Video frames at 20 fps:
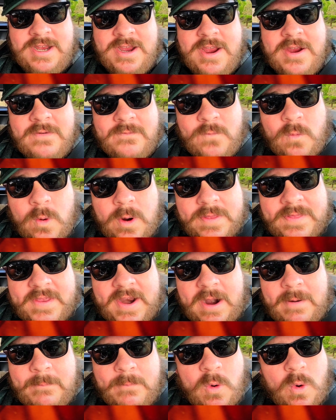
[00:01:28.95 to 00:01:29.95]
for their
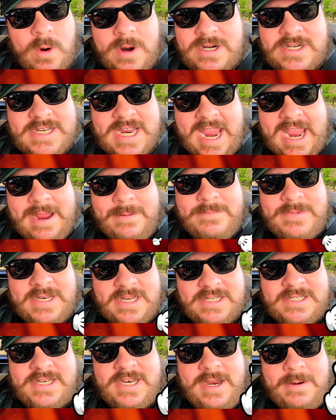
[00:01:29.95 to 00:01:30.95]
more tame
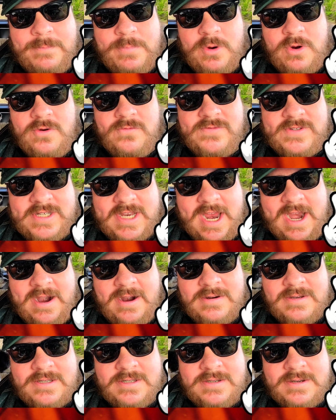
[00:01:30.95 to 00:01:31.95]
Disney-approved
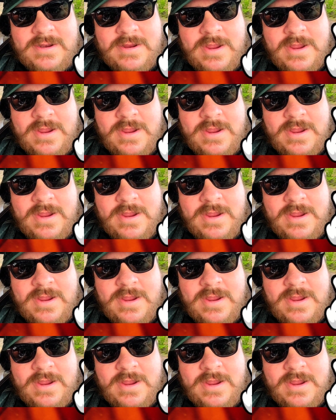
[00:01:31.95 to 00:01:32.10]
scares,